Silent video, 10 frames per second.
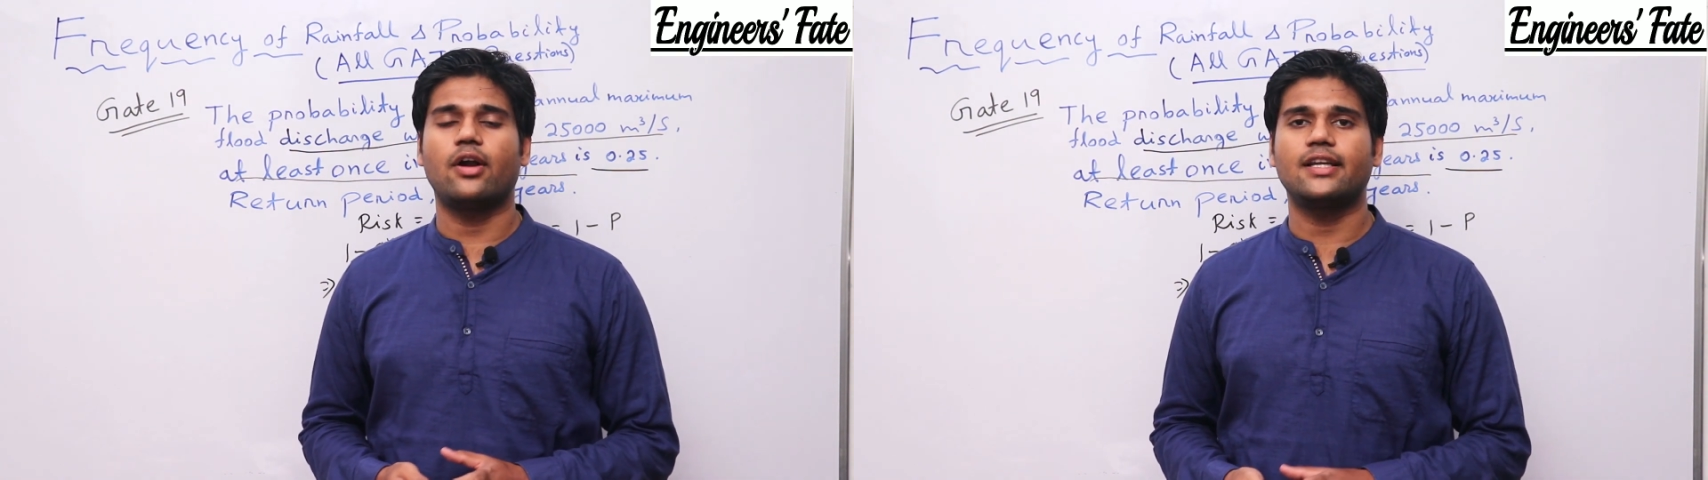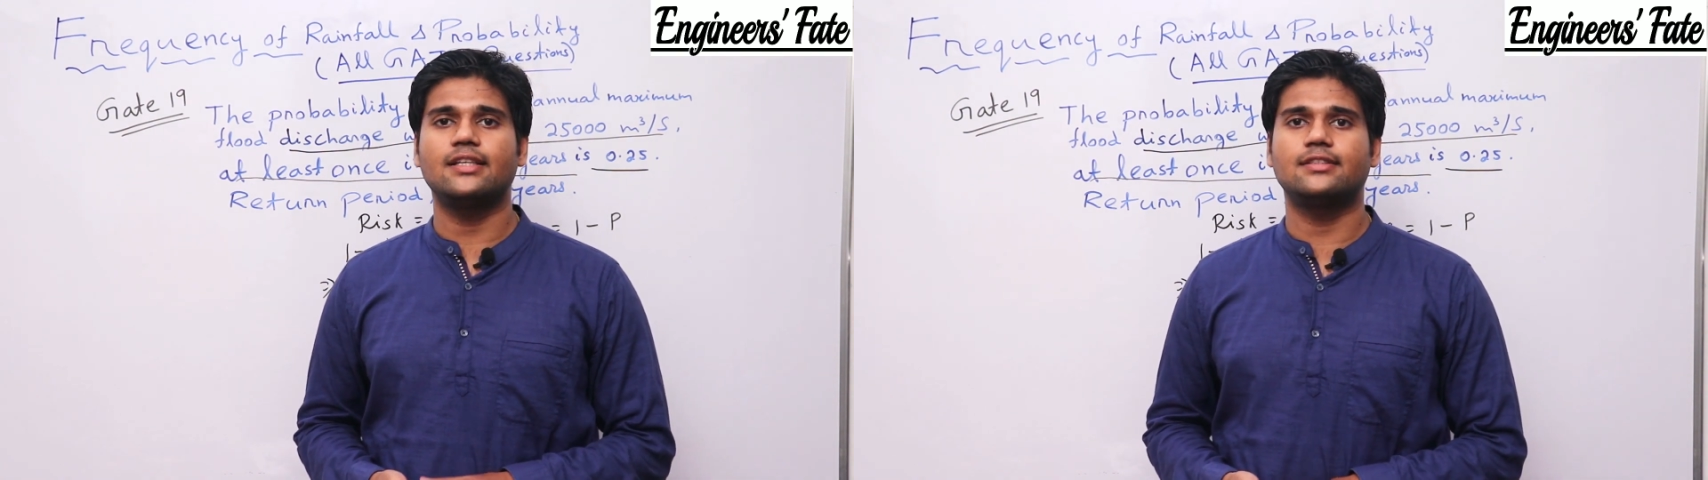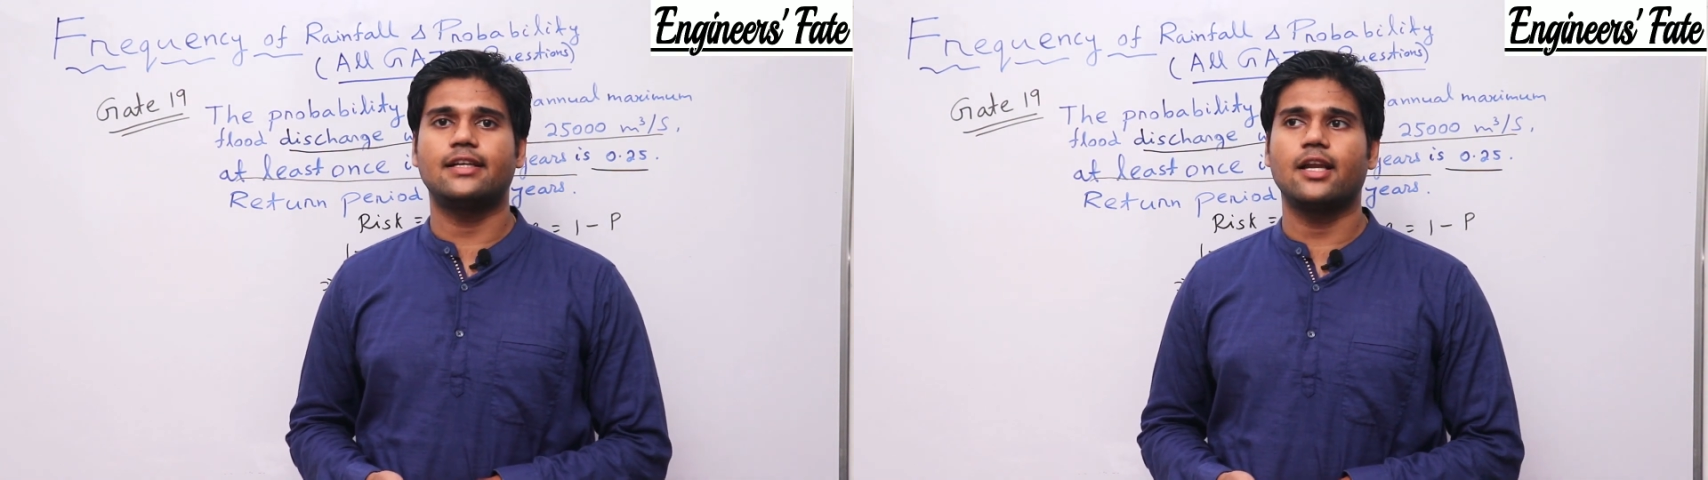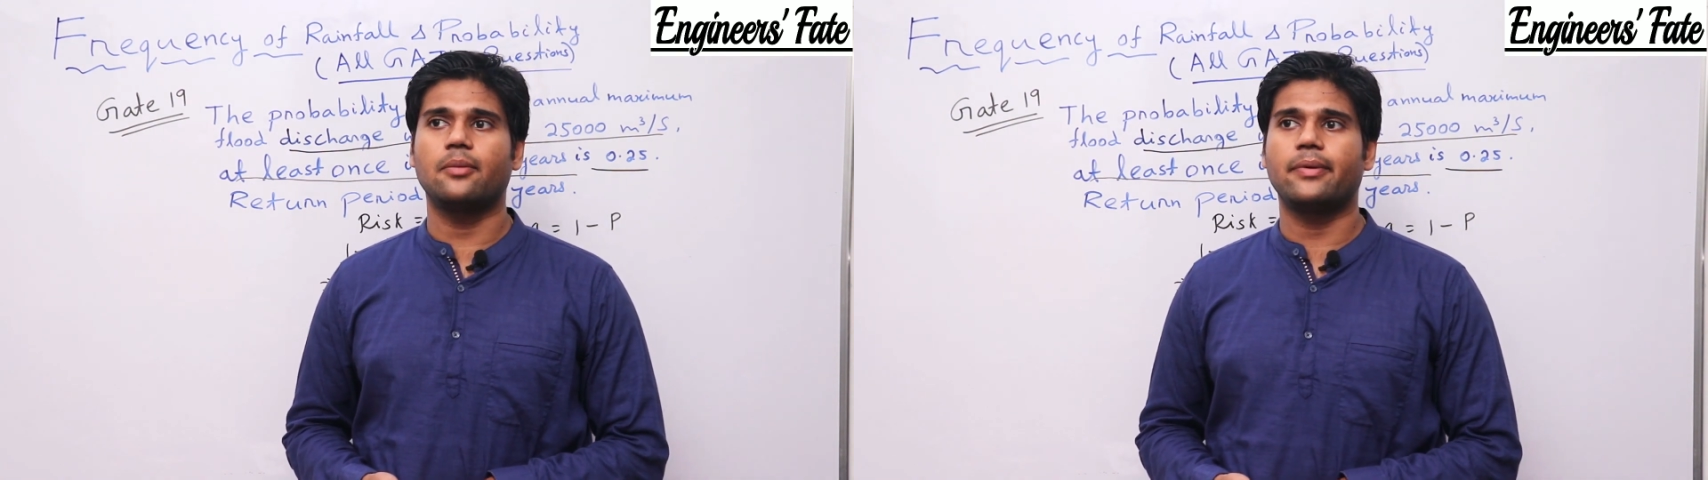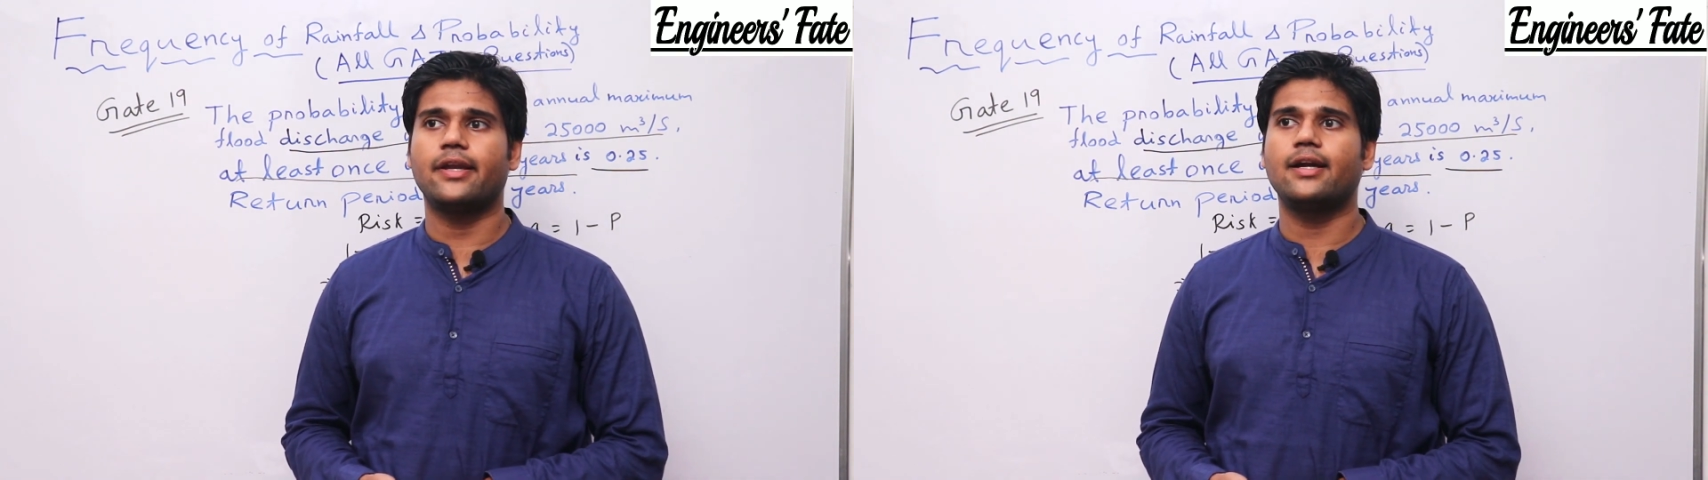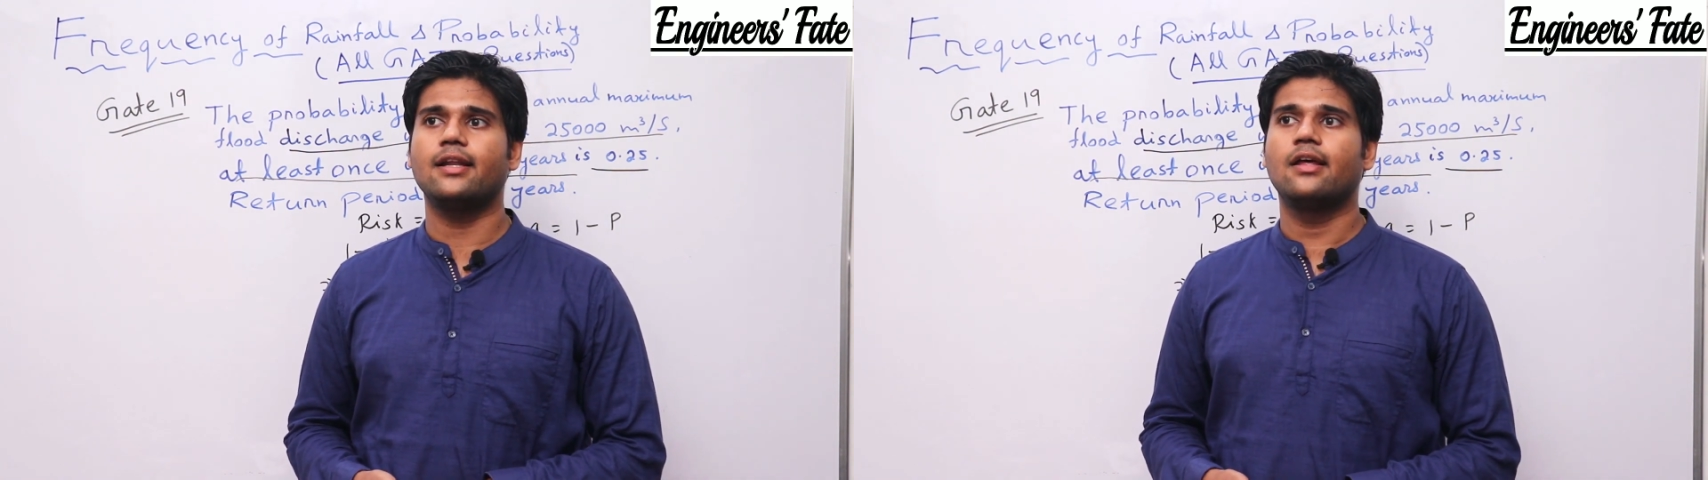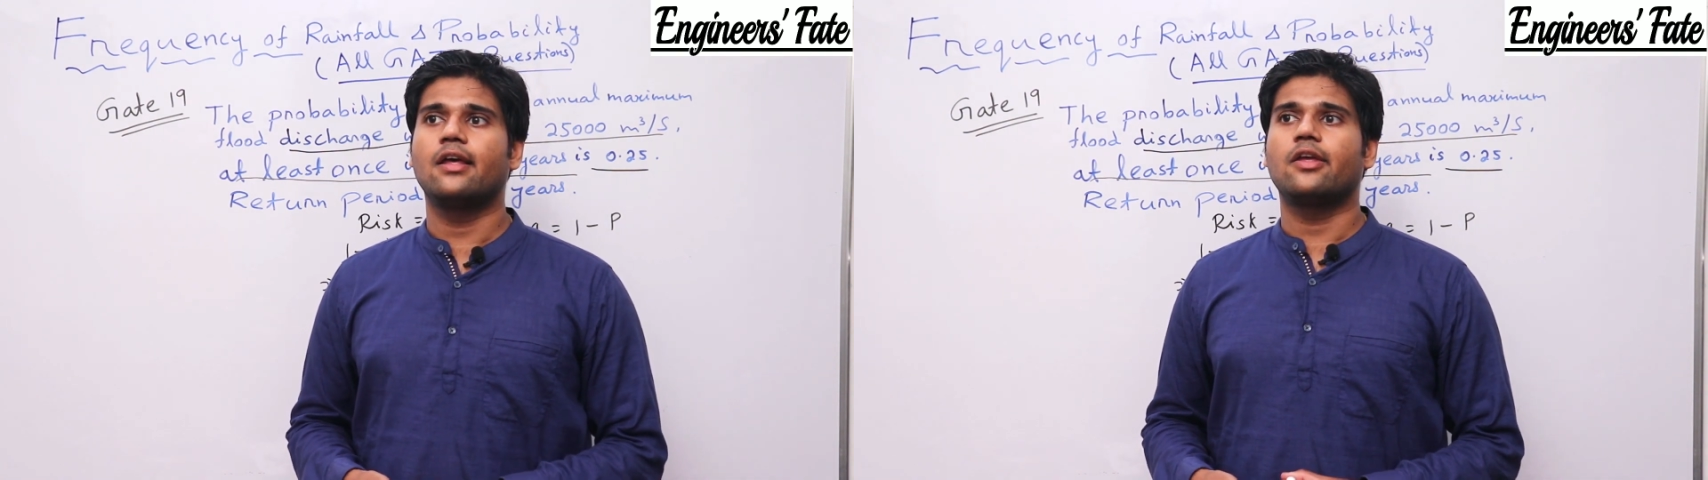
what is return period.